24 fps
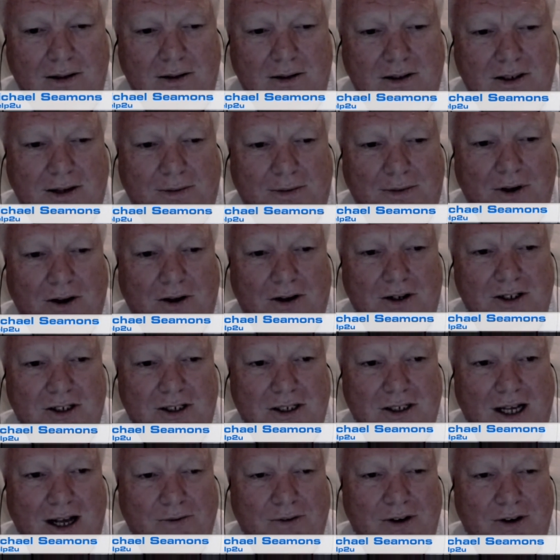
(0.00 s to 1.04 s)
something I
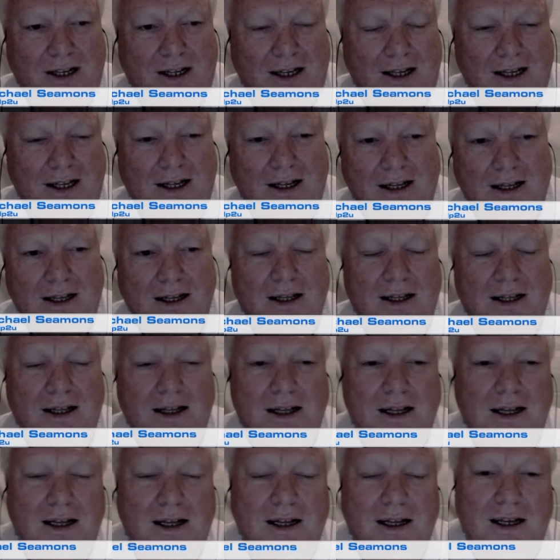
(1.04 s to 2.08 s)
discovered here,
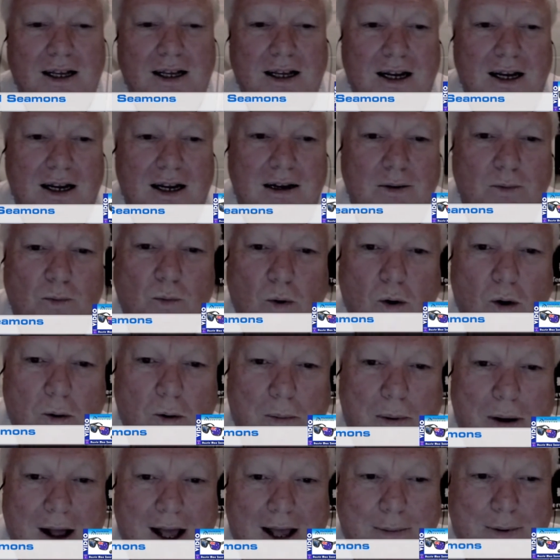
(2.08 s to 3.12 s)
hidden
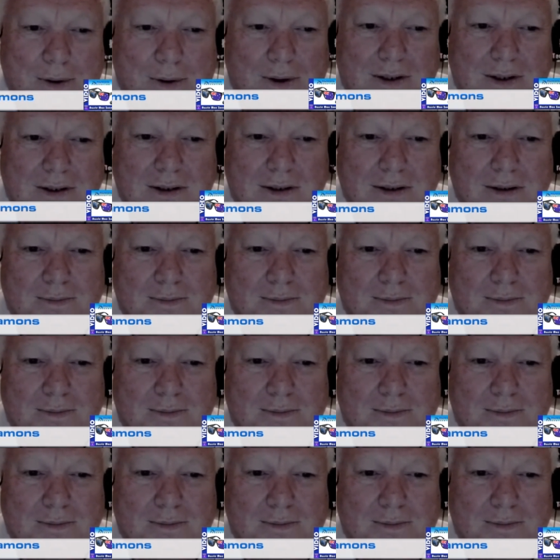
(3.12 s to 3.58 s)
wallpapers.